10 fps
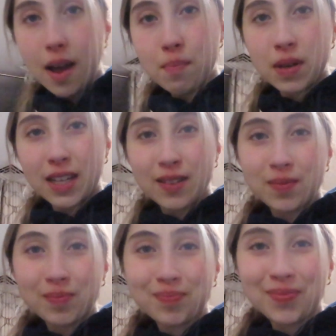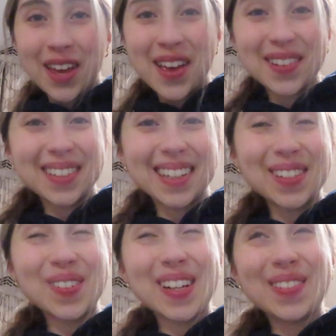I'm beat. Dad's
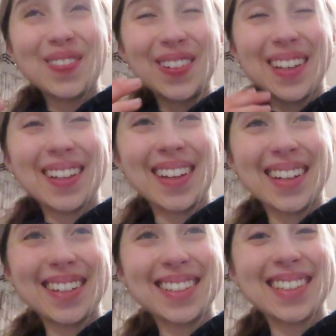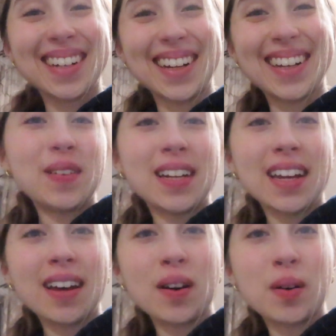went really late tonight. We didn't
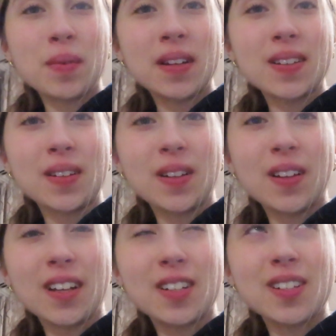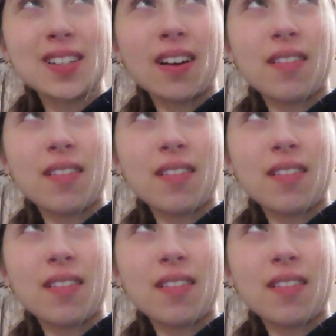get home until like just